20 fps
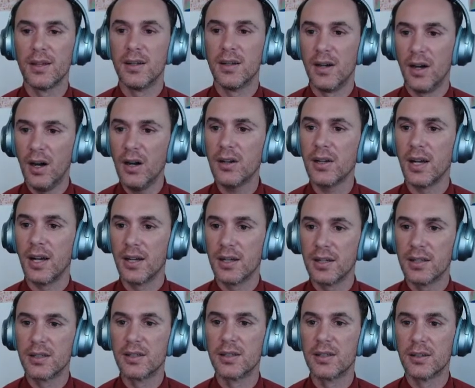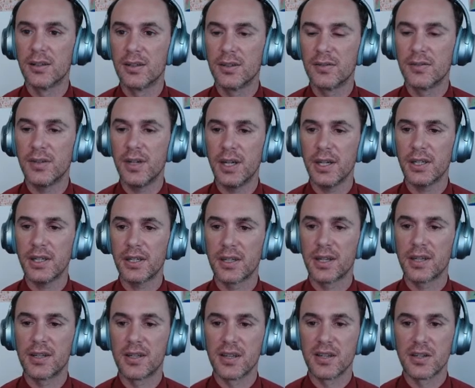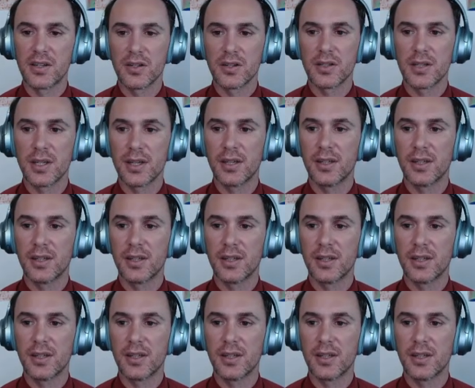Okay, very good contingency.